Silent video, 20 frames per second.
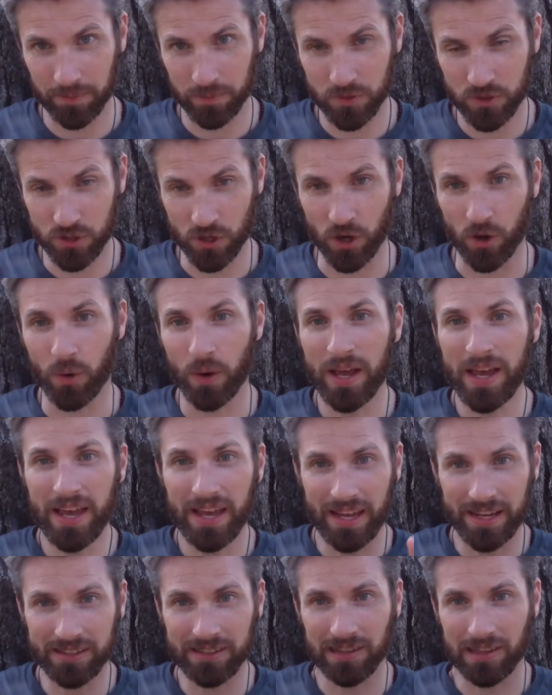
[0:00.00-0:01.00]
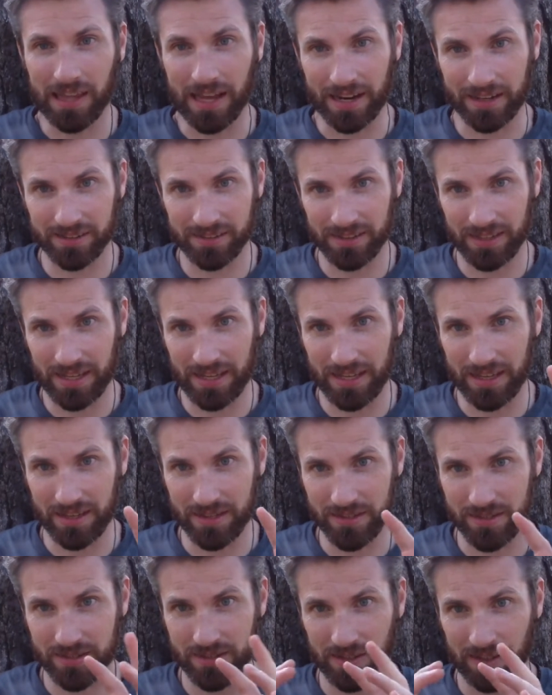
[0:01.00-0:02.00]
So intellect
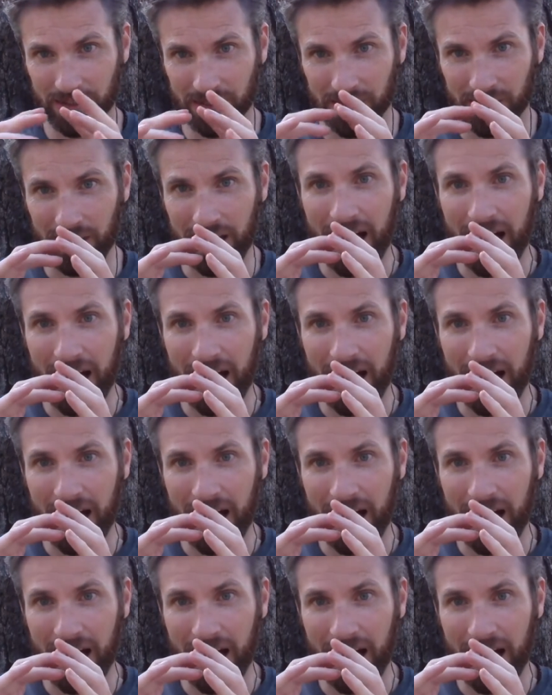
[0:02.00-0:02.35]
is a little